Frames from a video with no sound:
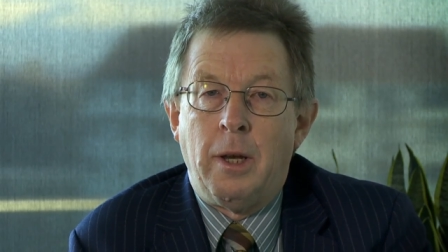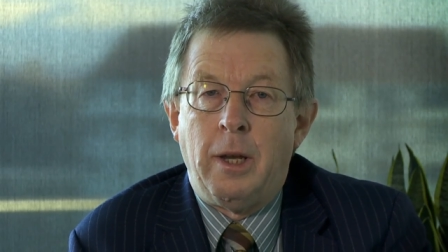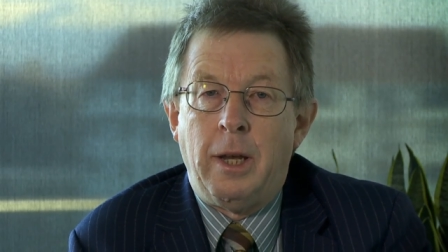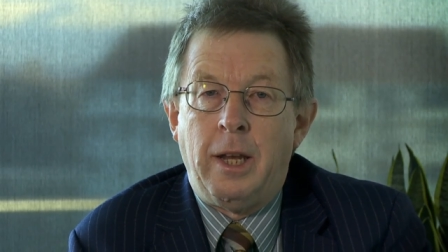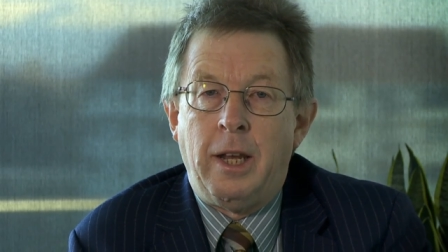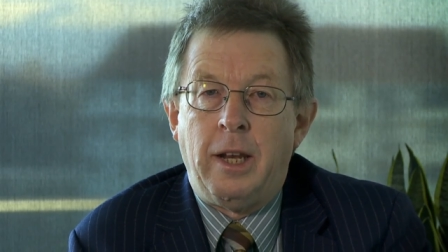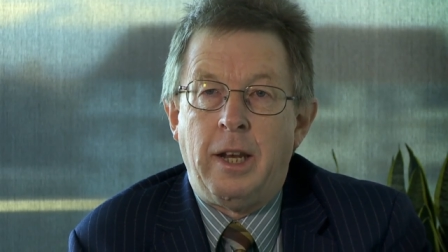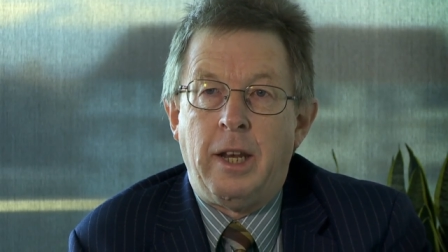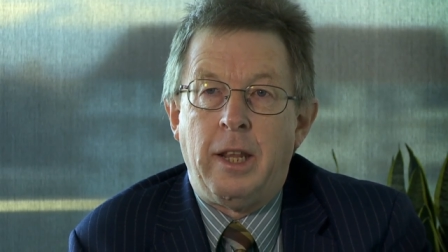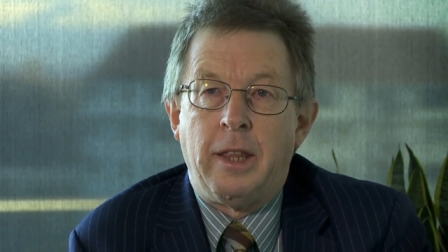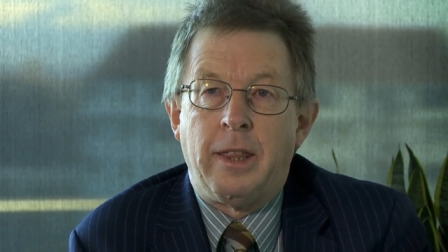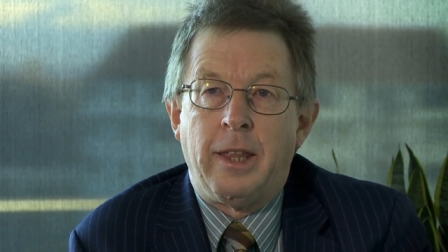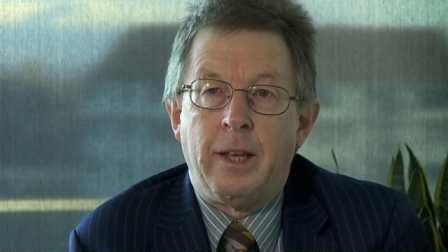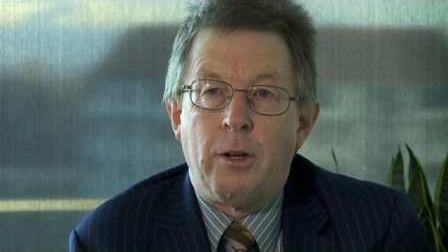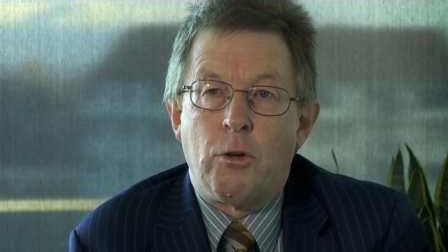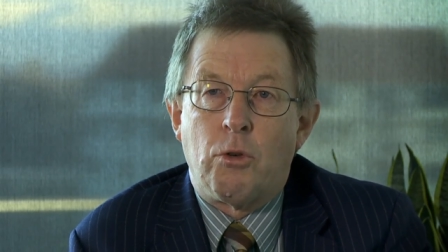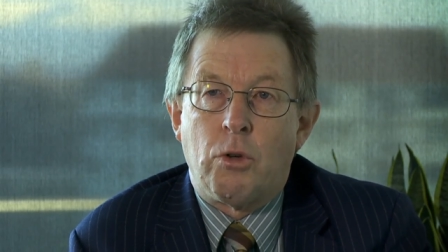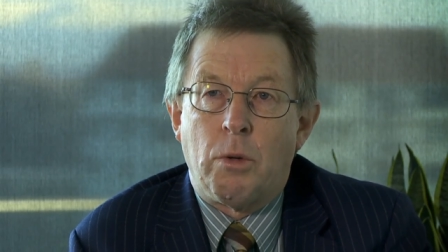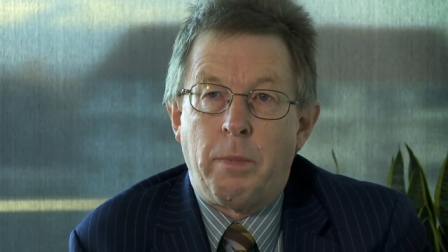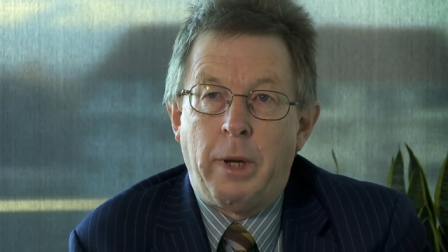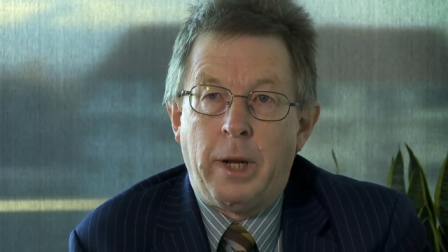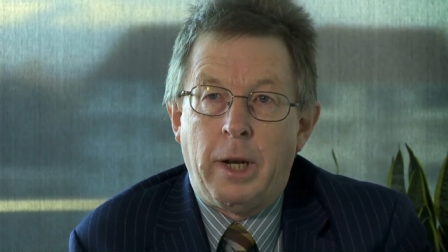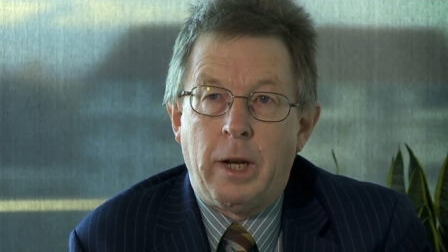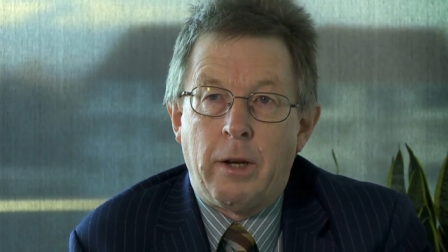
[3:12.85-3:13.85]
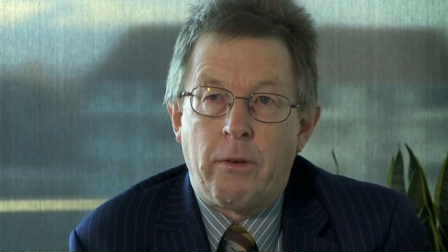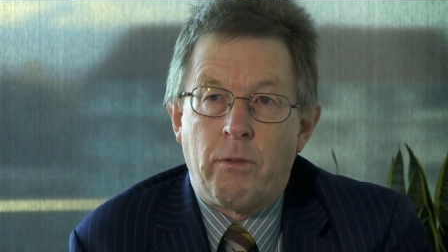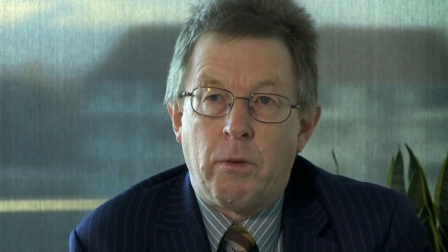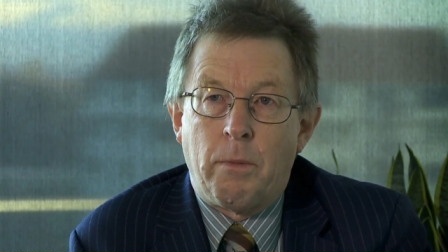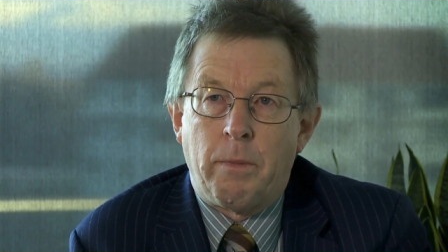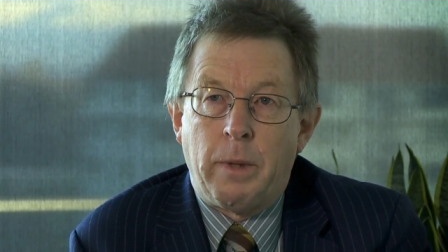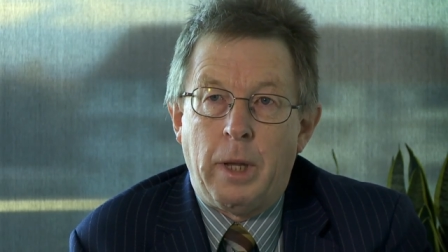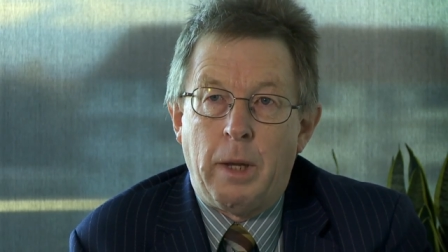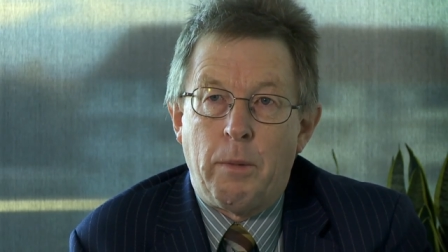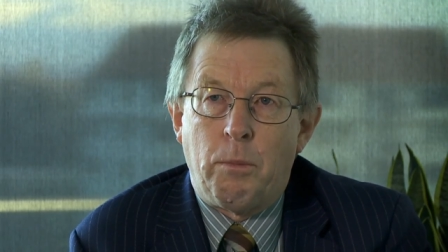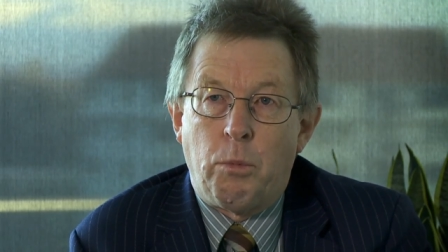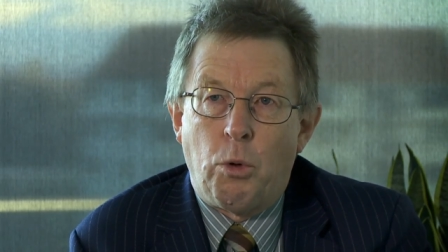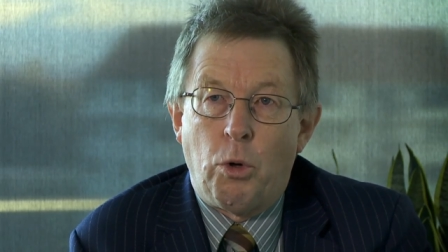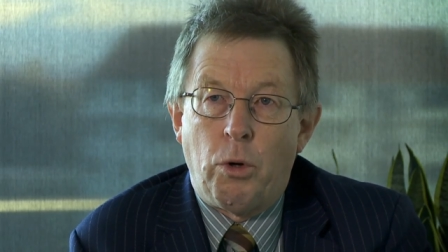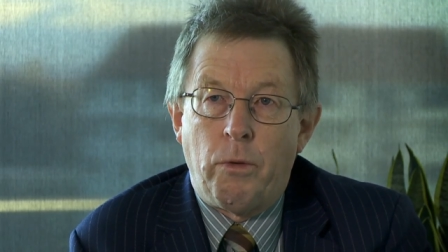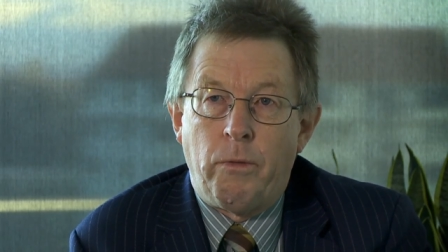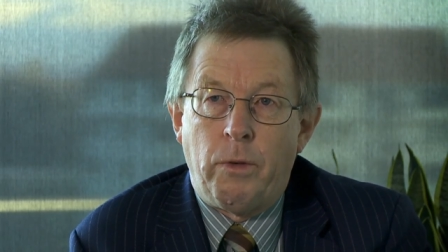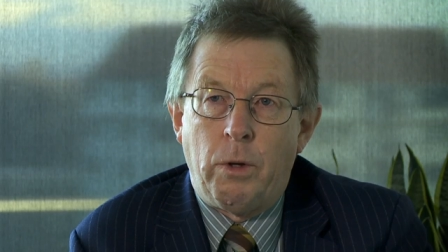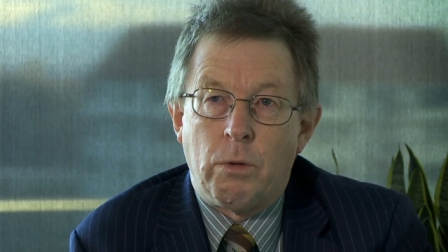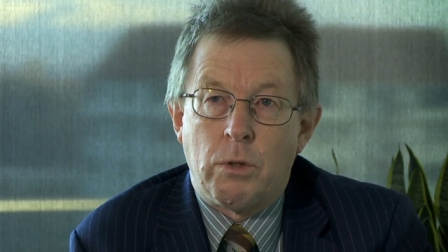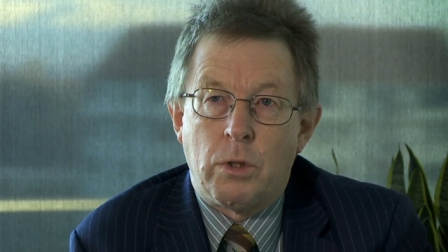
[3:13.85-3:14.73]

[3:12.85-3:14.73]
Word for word: anything dramatic from that point of view.